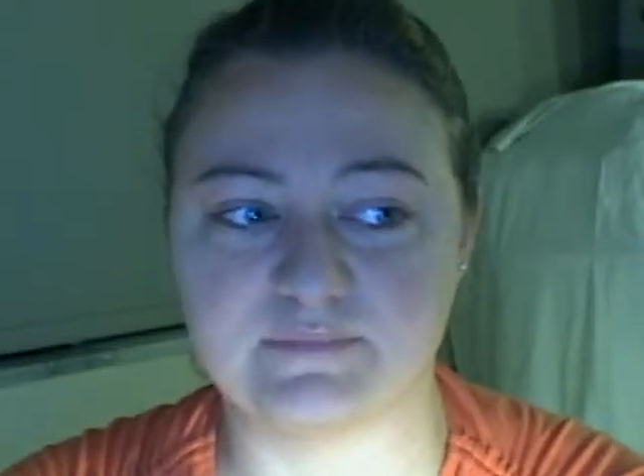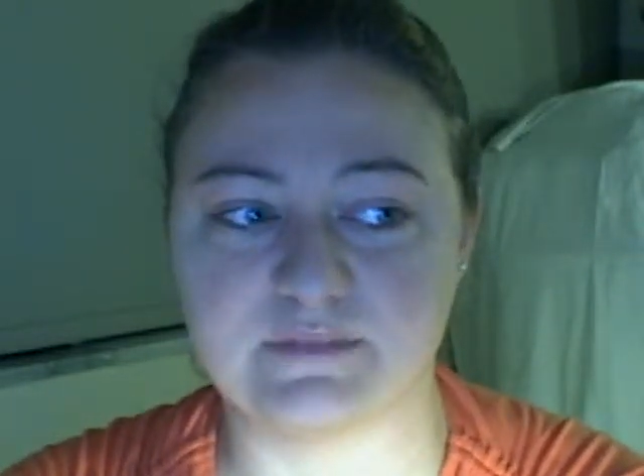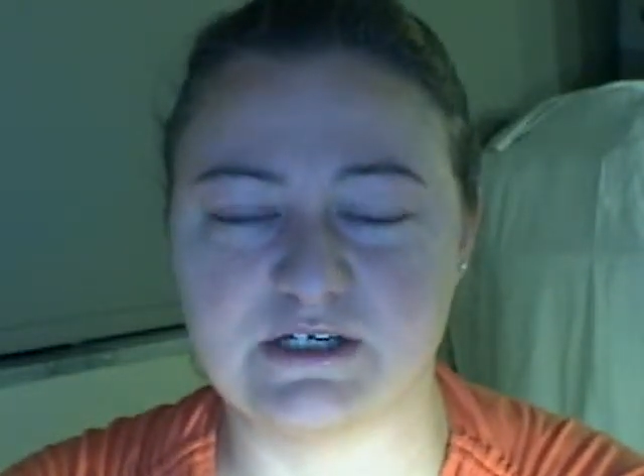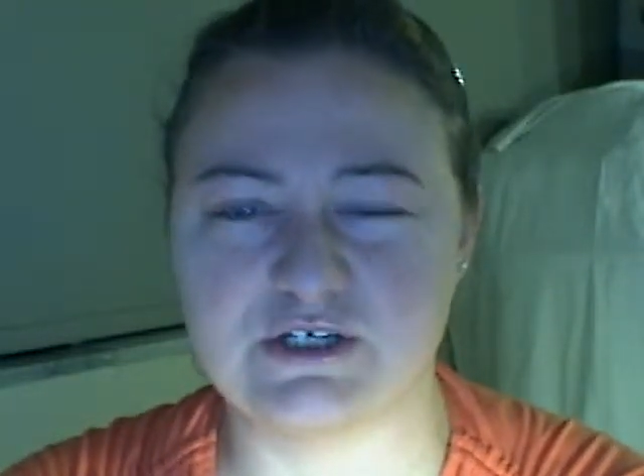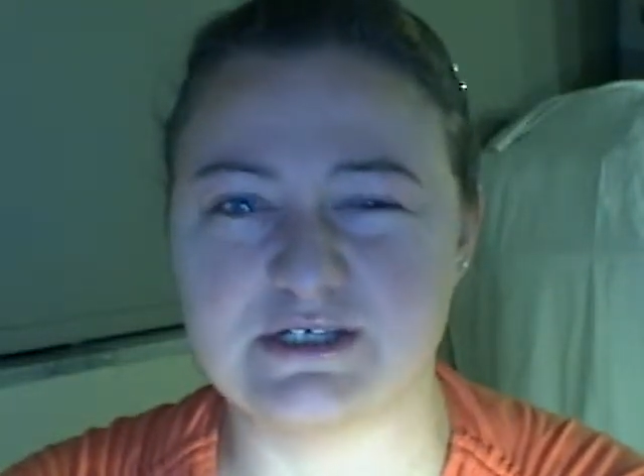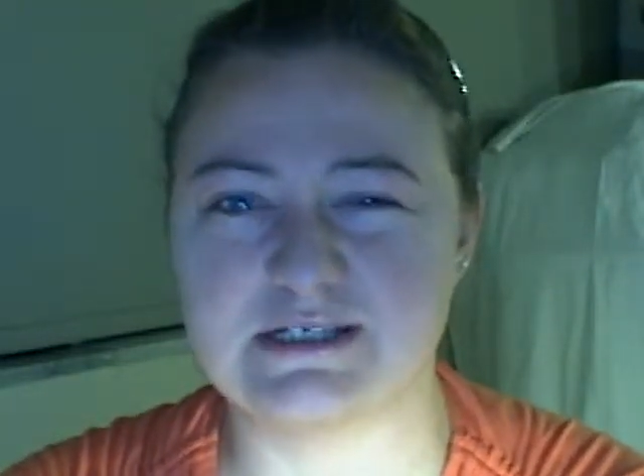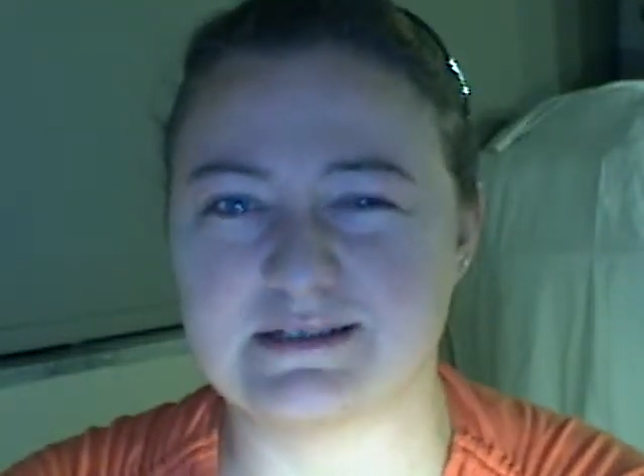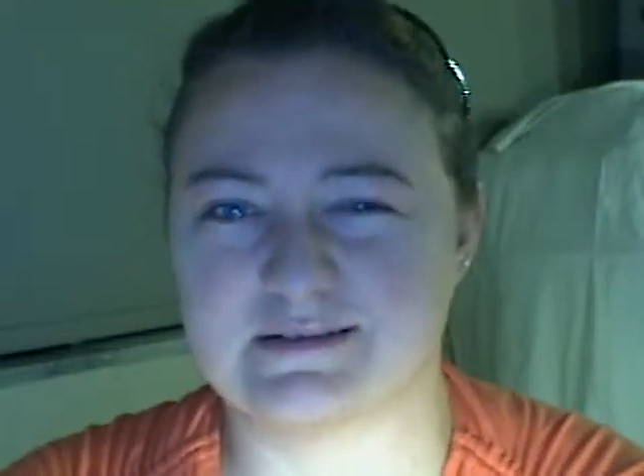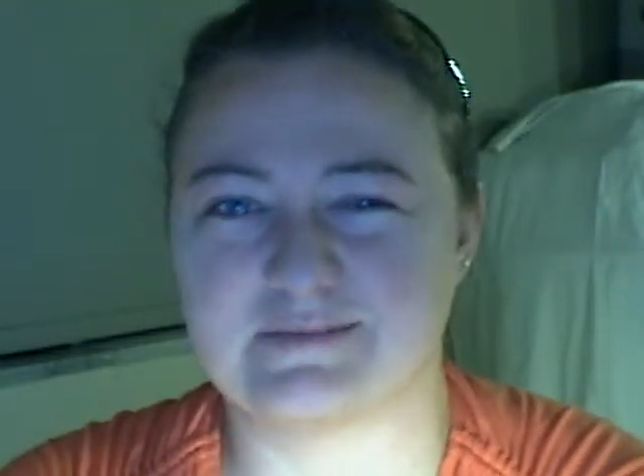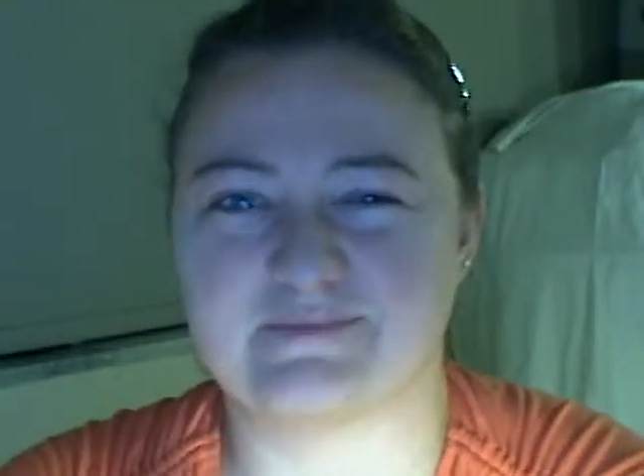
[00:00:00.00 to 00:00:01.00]

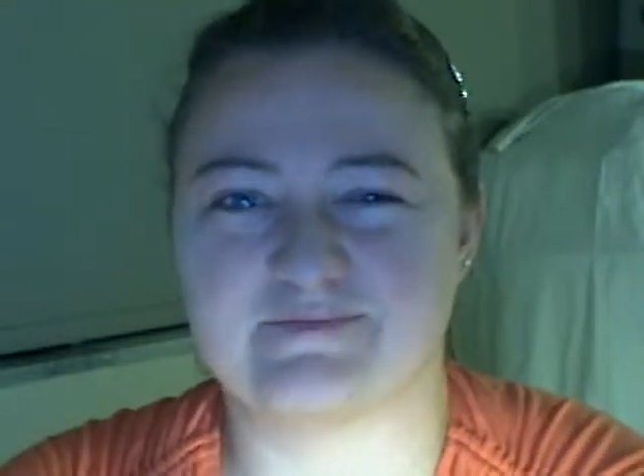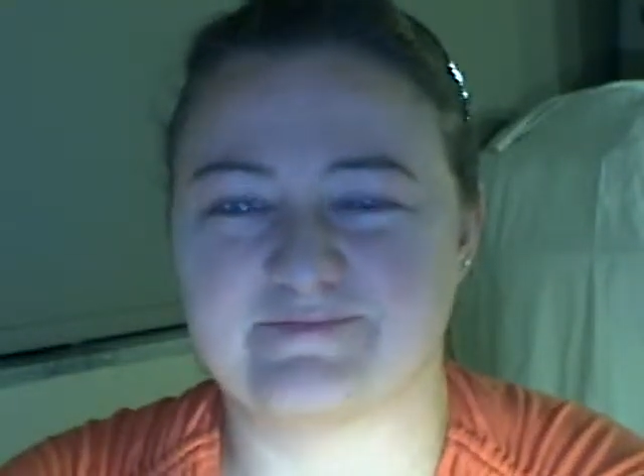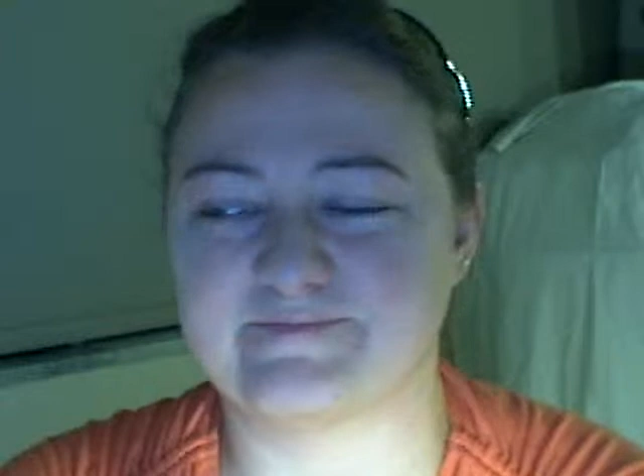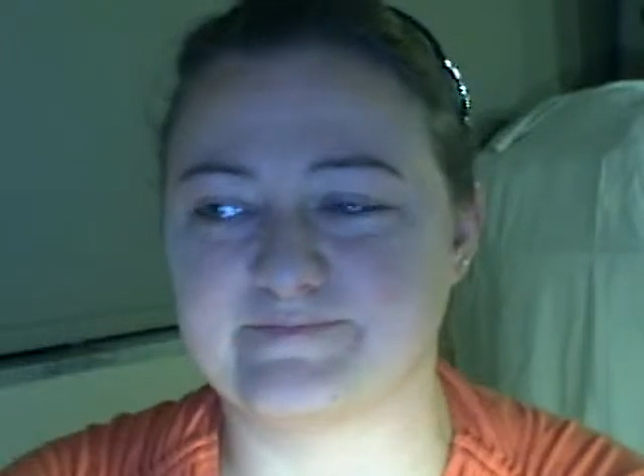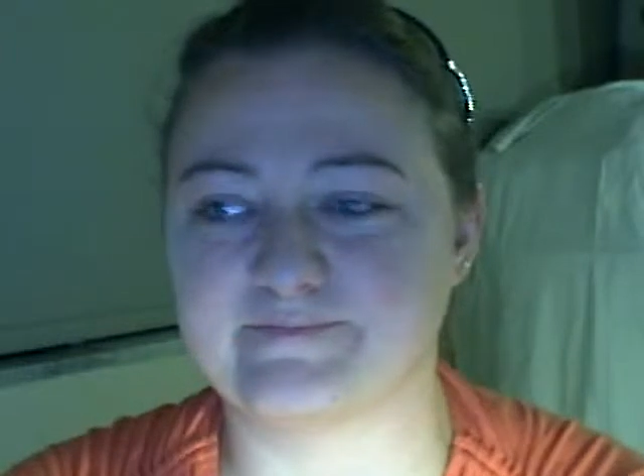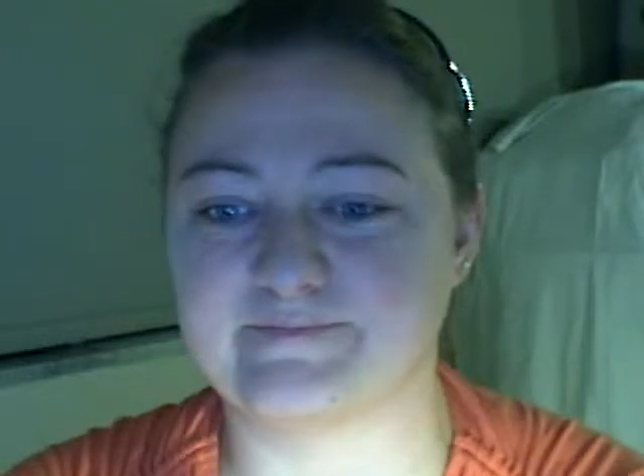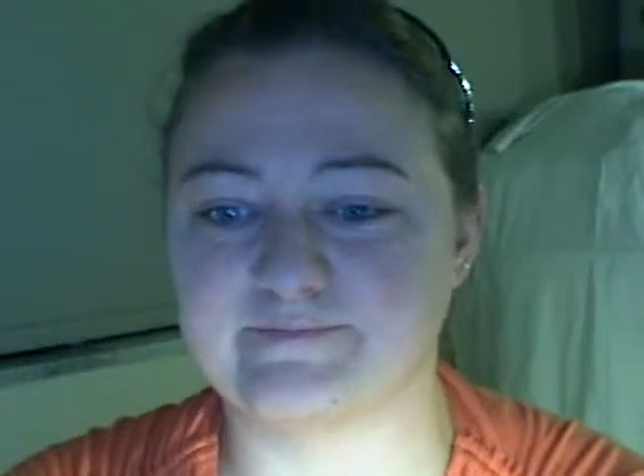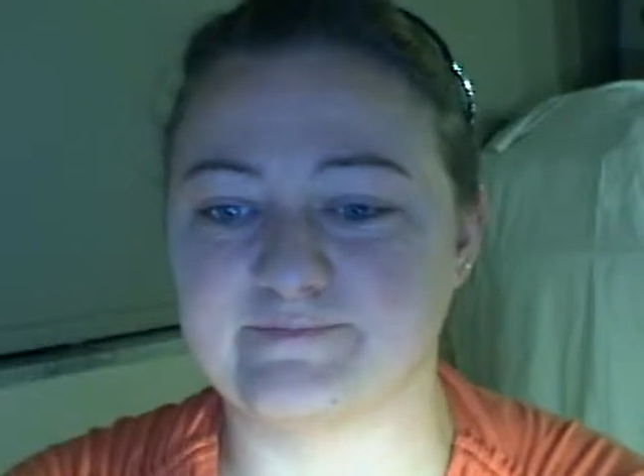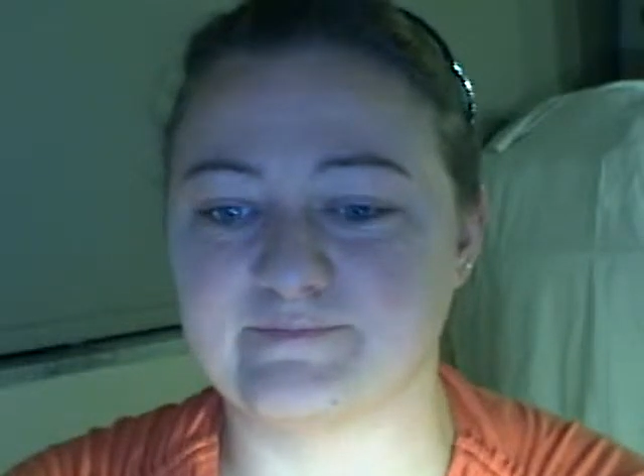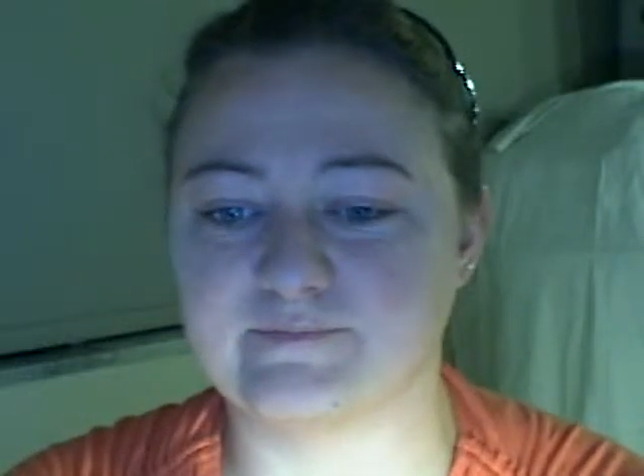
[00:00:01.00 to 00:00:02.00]
just
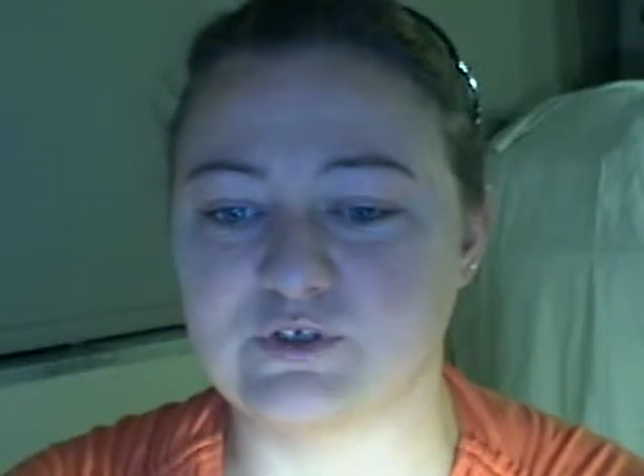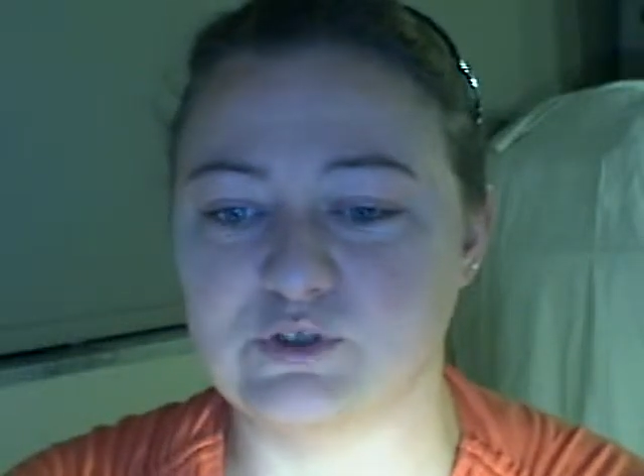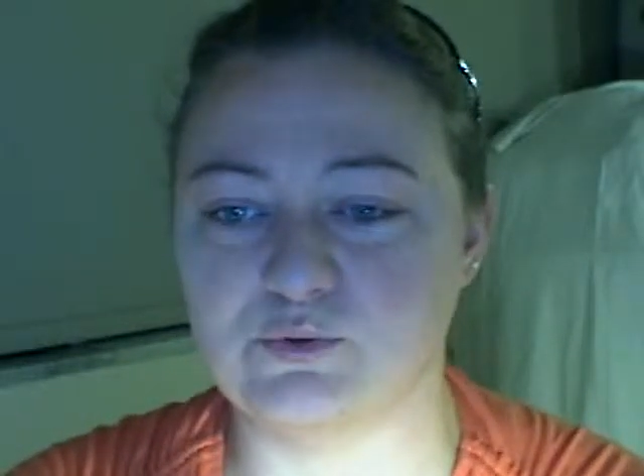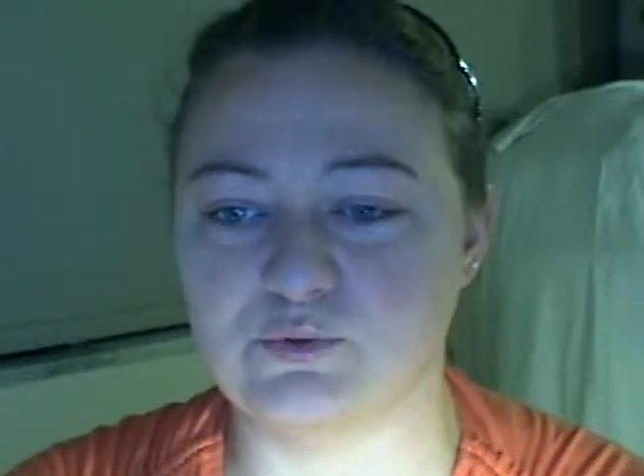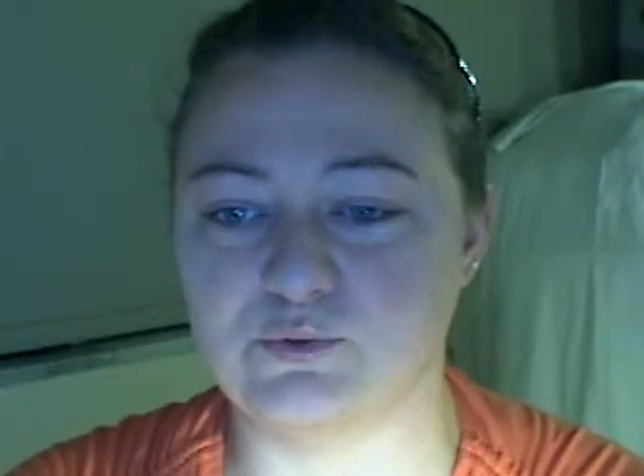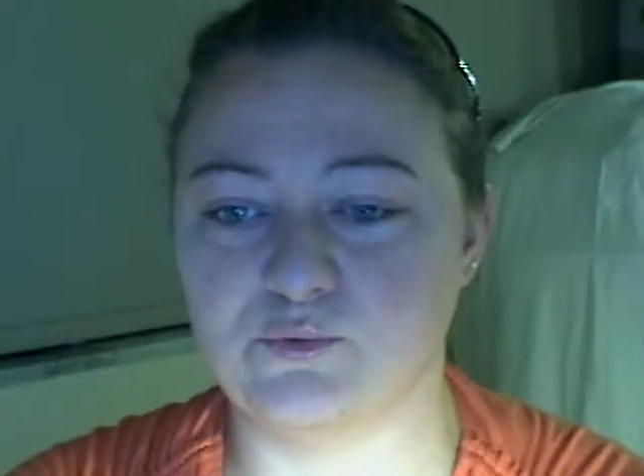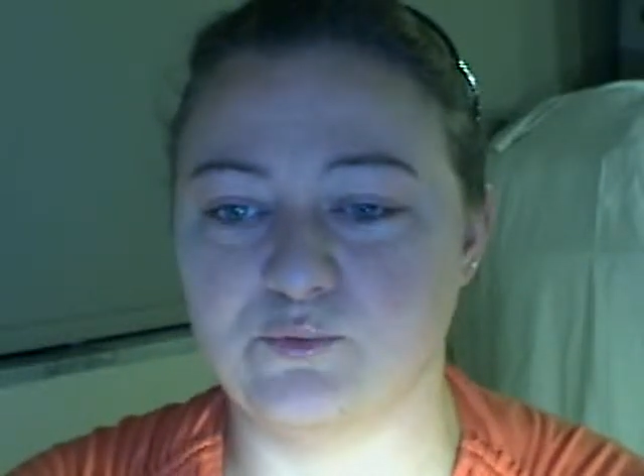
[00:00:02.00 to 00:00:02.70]
to